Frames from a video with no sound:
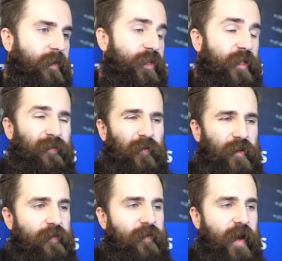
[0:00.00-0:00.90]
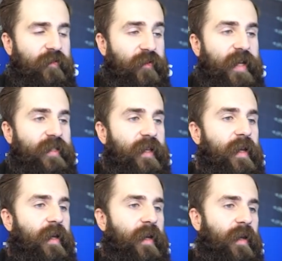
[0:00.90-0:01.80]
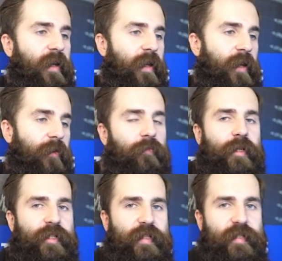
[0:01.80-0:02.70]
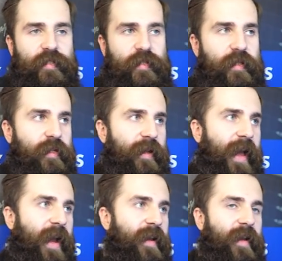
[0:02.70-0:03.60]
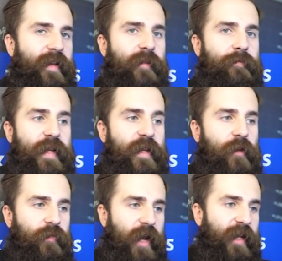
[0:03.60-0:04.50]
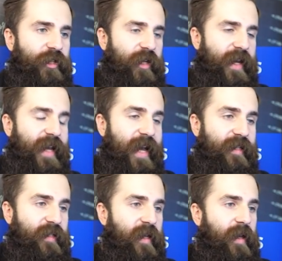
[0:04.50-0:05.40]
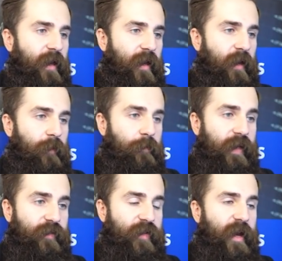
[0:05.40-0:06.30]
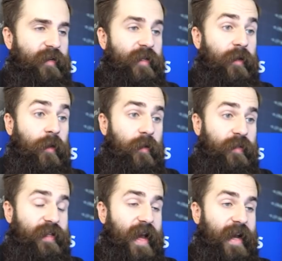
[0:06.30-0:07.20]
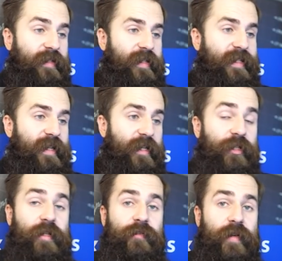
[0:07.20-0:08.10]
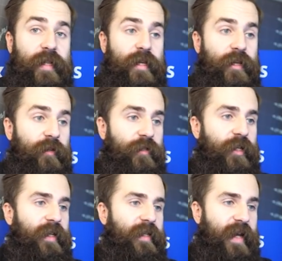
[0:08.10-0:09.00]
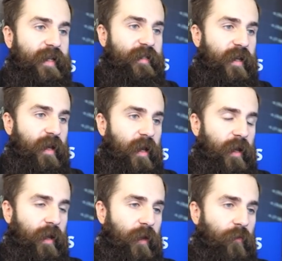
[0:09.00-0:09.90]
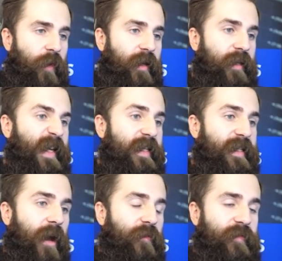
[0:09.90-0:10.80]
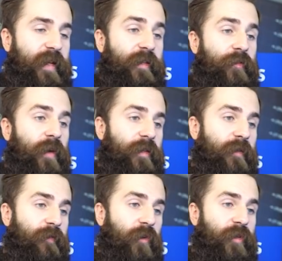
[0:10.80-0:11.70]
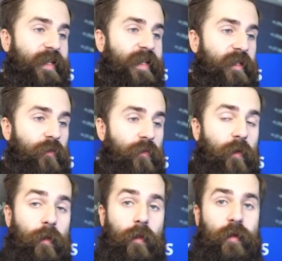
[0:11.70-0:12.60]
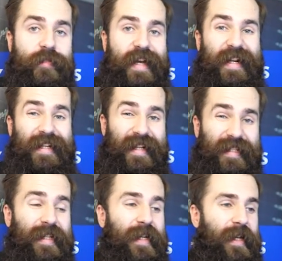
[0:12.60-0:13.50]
just 45 trades, which is kinda in the medium range, I guess, but regarding the lot size, it's actually really huge. That's 1,242 lots, and that's